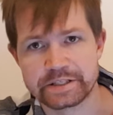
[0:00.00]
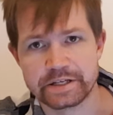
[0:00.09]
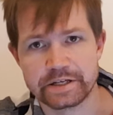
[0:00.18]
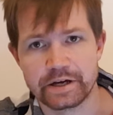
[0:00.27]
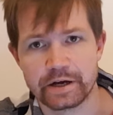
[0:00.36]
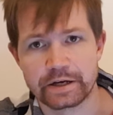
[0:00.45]

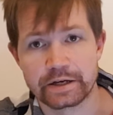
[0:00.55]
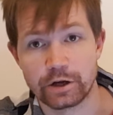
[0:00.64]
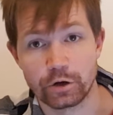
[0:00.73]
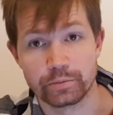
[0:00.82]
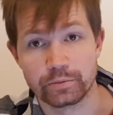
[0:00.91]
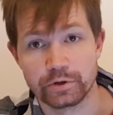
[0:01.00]
the
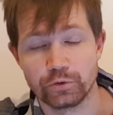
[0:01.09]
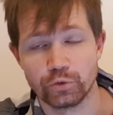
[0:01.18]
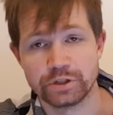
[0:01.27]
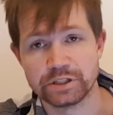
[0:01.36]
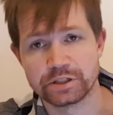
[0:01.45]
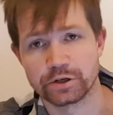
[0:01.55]

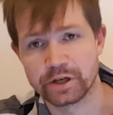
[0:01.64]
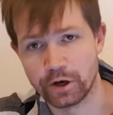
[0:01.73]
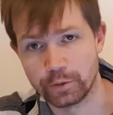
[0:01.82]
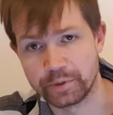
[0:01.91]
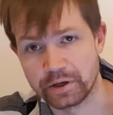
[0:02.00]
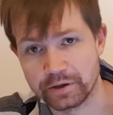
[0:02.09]
which is a
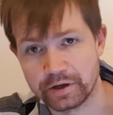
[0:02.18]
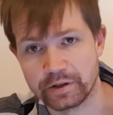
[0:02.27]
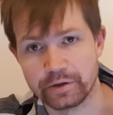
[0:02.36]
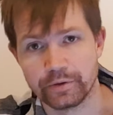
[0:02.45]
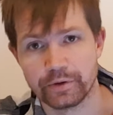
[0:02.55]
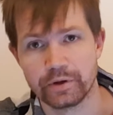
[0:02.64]
Kellerbier
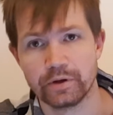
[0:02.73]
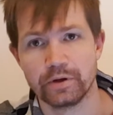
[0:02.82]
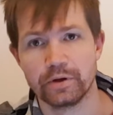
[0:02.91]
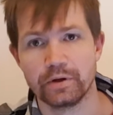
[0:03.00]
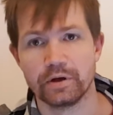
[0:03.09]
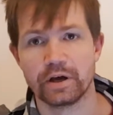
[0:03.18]
in
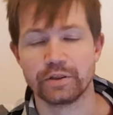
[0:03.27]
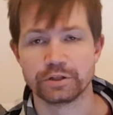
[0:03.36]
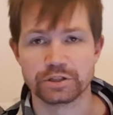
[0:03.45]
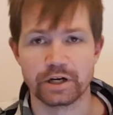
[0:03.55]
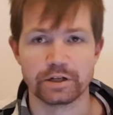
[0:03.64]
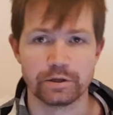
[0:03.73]
the
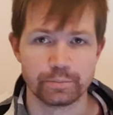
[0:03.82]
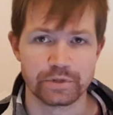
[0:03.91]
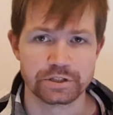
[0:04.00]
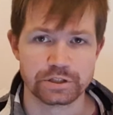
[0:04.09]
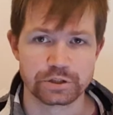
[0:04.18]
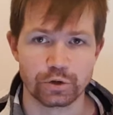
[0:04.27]
style,
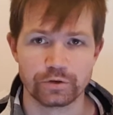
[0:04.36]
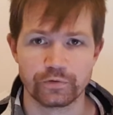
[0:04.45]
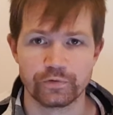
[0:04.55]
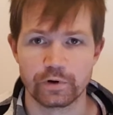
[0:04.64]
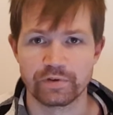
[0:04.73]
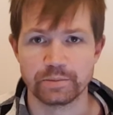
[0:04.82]
but it's called
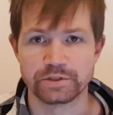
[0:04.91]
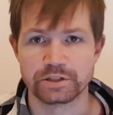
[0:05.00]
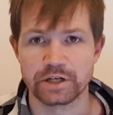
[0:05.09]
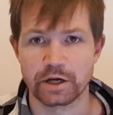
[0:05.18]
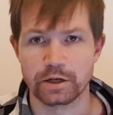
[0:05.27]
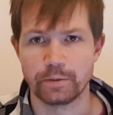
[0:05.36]

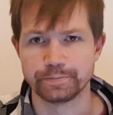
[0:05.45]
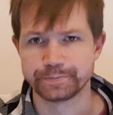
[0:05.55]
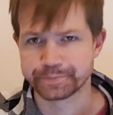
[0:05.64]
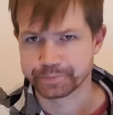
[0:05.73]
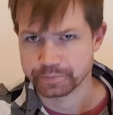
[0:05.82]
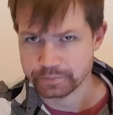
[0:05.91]
Wolframs-Seidla,
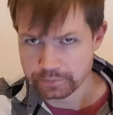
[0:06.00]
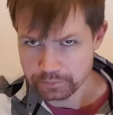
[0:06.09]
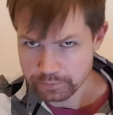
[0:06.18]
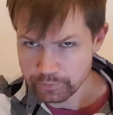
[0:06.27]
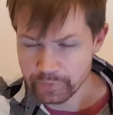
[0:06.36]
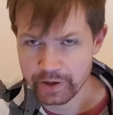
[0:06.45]

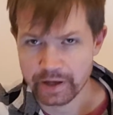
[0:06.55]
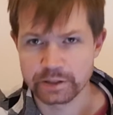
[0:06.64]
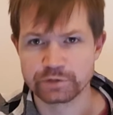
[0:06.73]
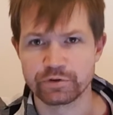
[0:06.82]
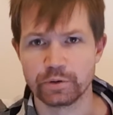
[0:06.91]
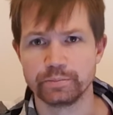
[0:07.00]
and
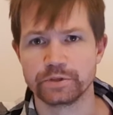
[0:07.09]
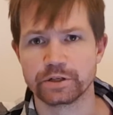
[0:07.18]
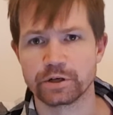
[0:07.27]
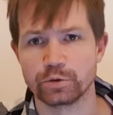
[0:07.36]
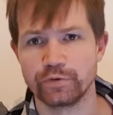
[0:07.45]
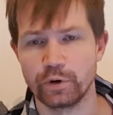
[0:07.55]
it's from the
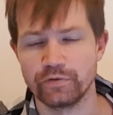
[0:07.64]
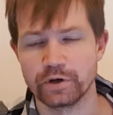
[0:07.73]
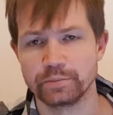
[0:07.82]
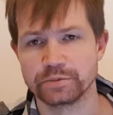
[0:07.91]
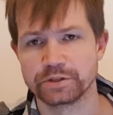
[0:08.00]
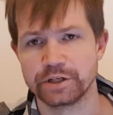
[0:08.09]
town
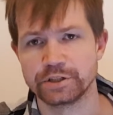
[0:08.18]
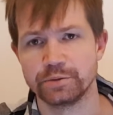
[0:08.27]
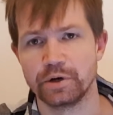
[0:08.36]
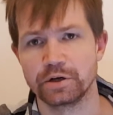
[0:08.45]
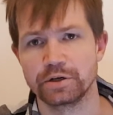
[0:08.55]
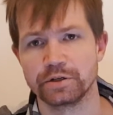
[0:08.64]

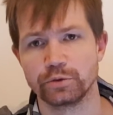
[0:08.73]
Wolframs-Eschenbach